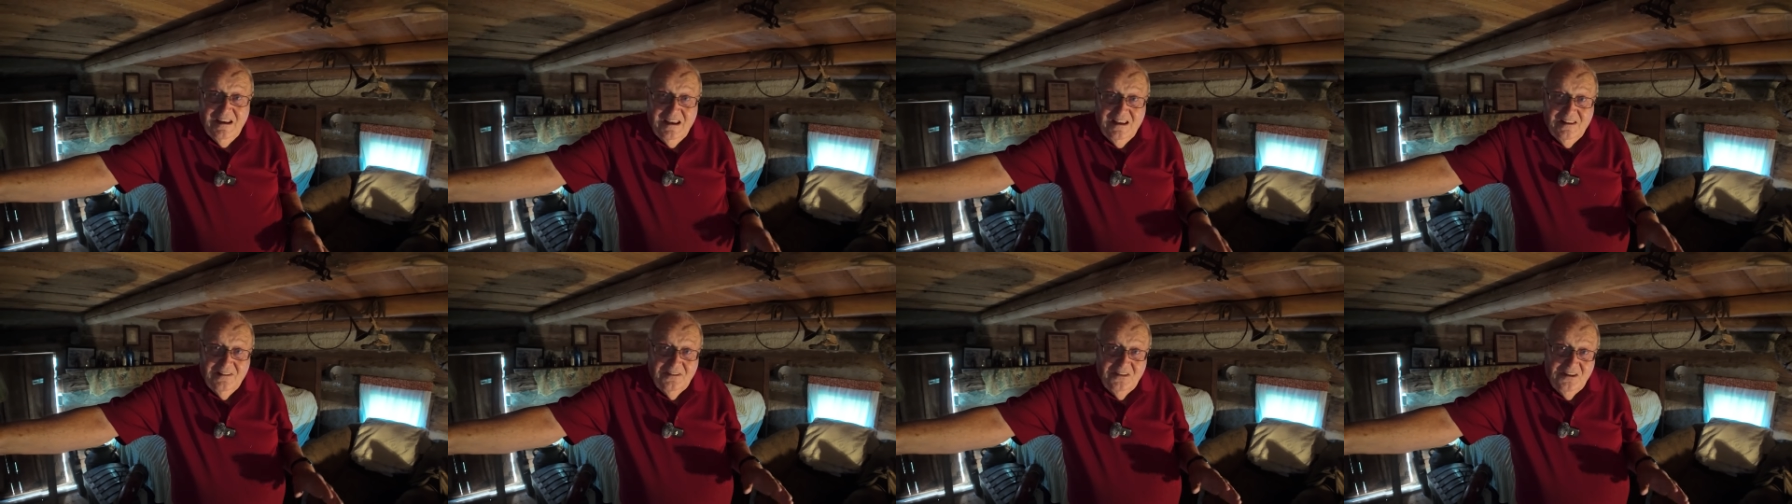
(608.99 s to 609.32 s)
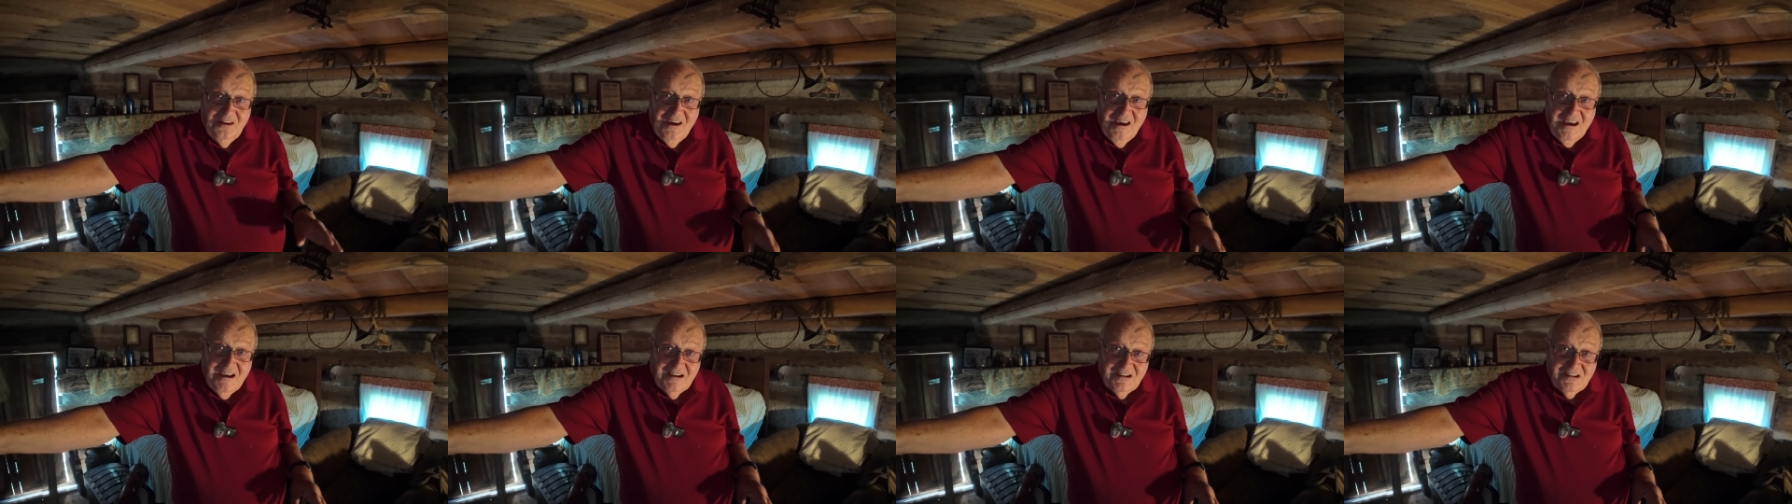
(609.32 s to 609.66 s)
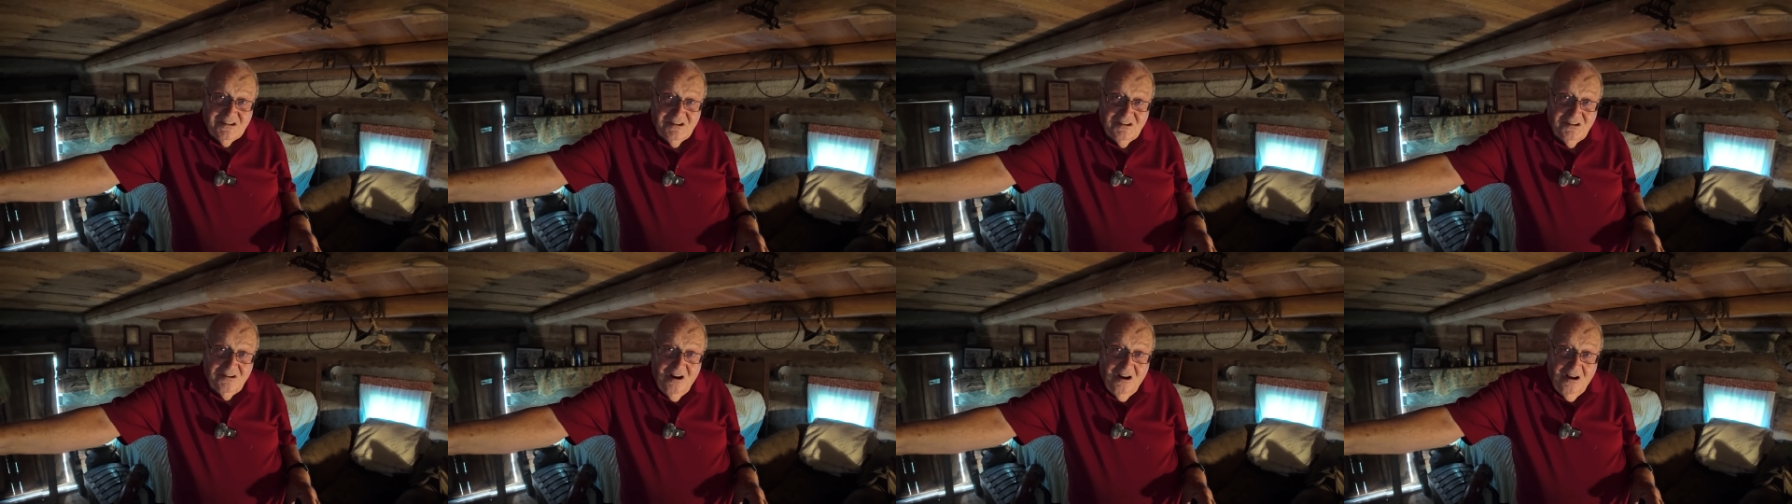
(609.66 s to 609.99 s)
and the
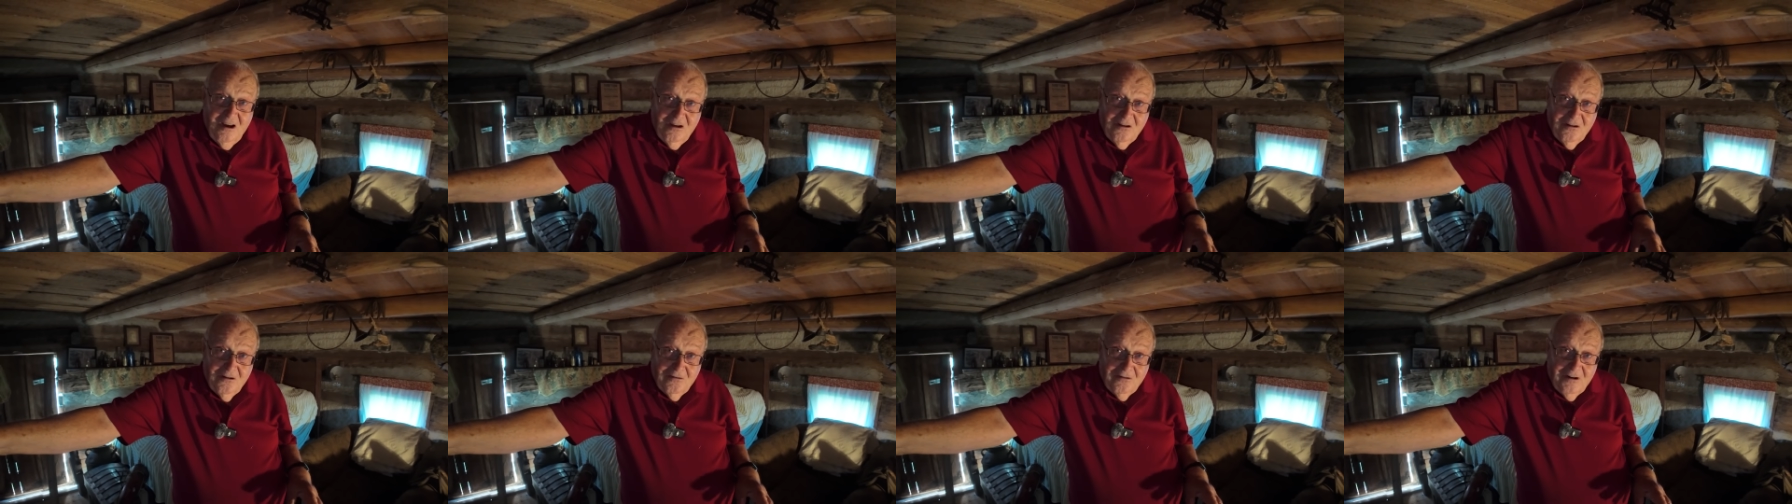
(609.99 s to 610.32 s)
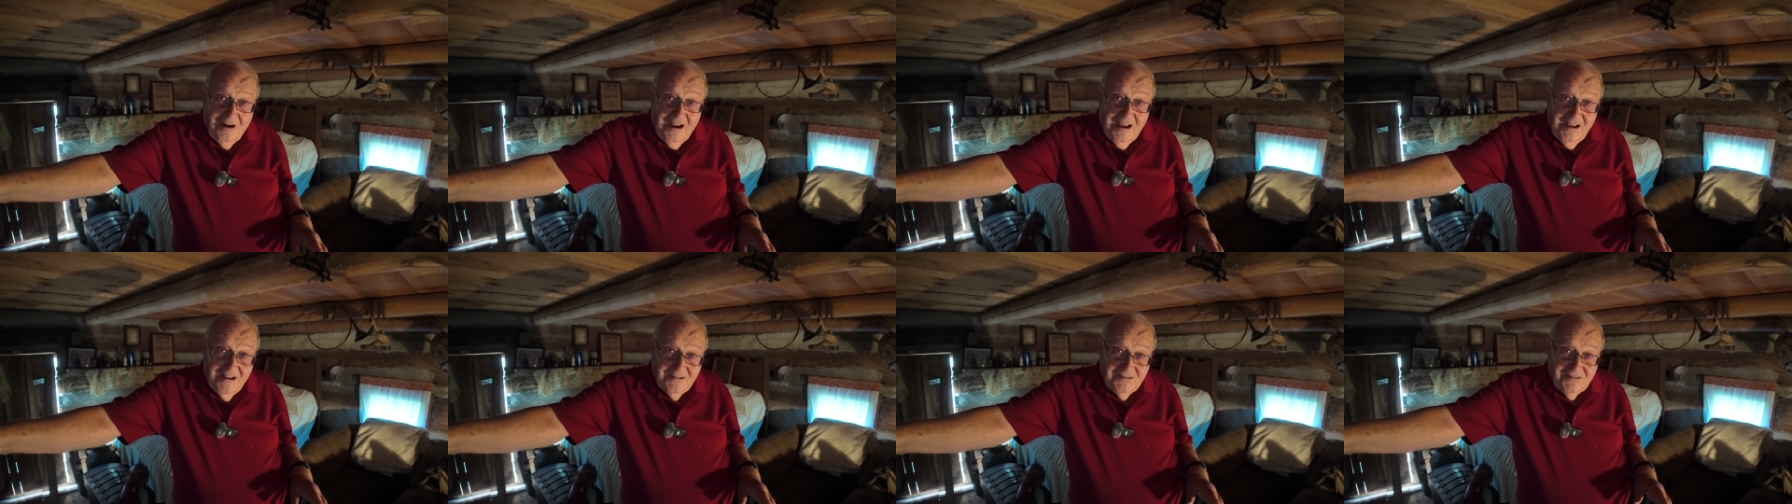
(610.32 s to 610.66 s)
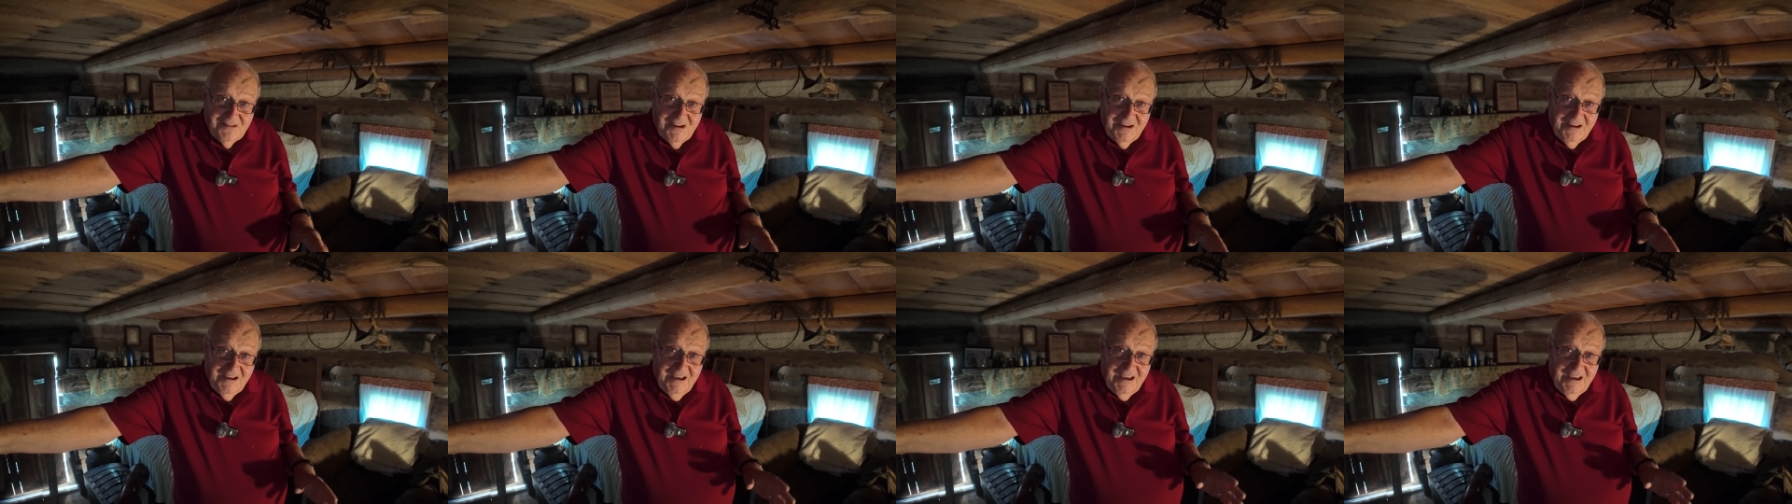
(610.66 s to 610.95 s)
Yanks would holler down and say,